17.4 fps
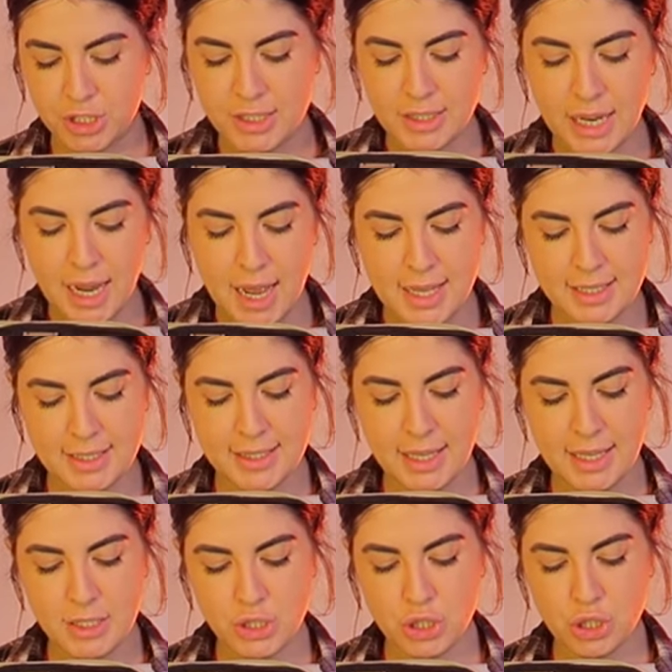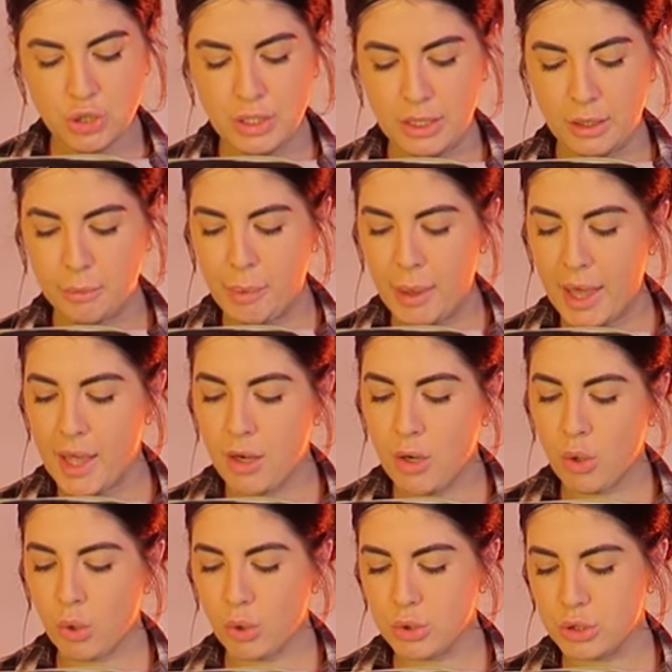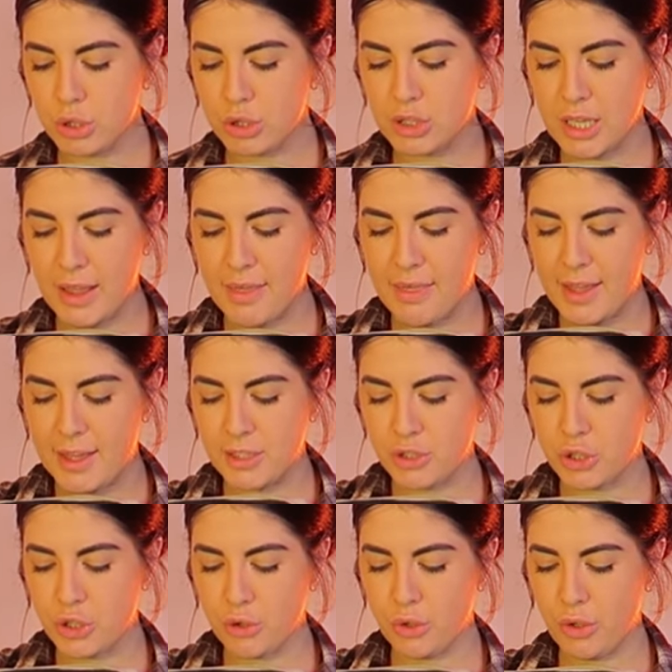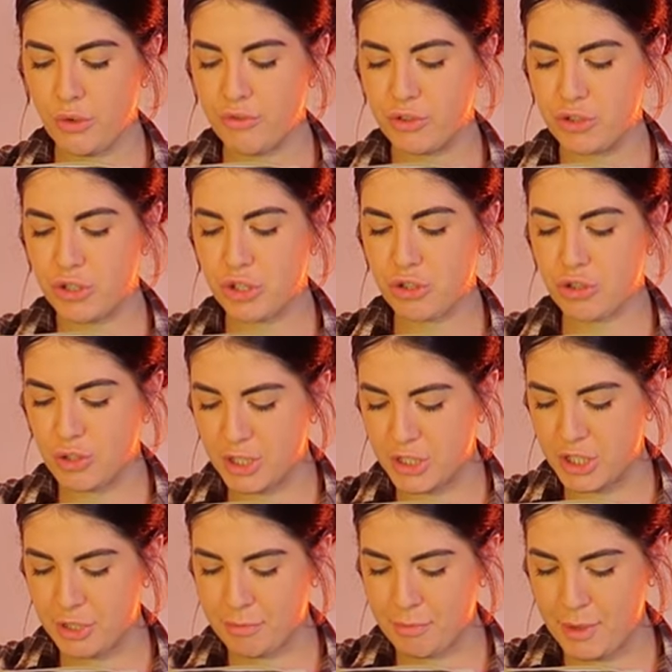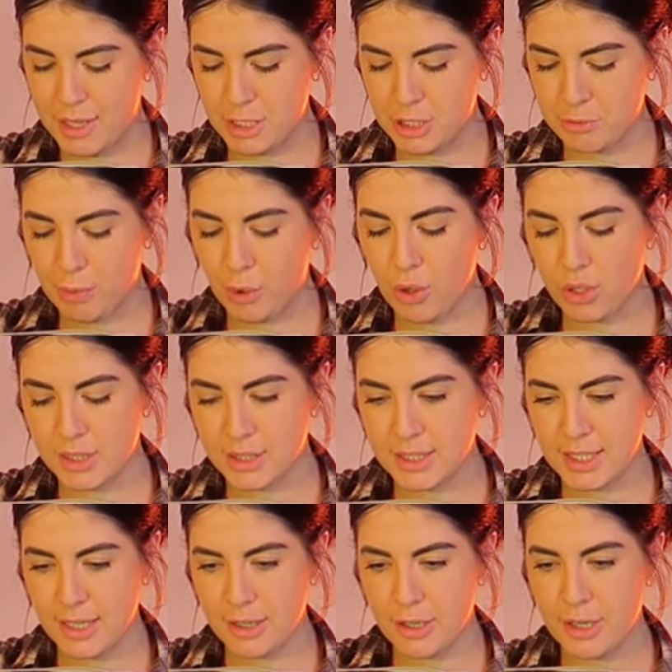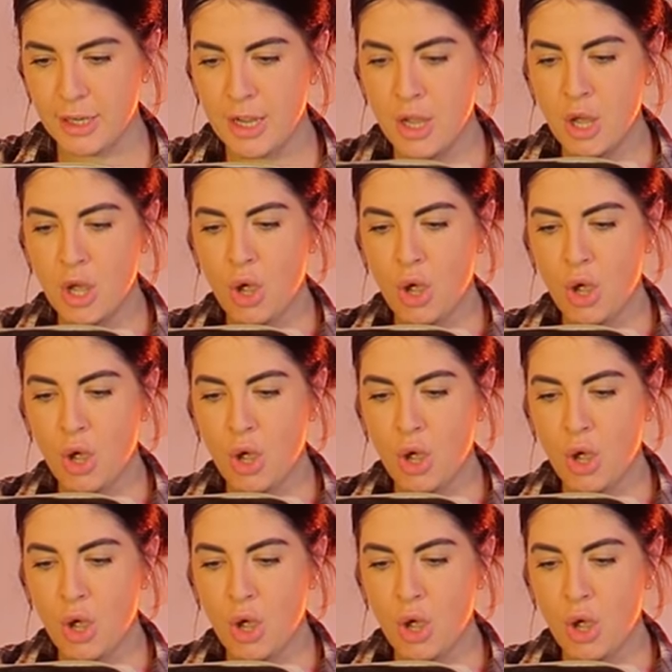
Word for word: is nice. Then two little pen holders and then two of the stretchy mesh pockets here.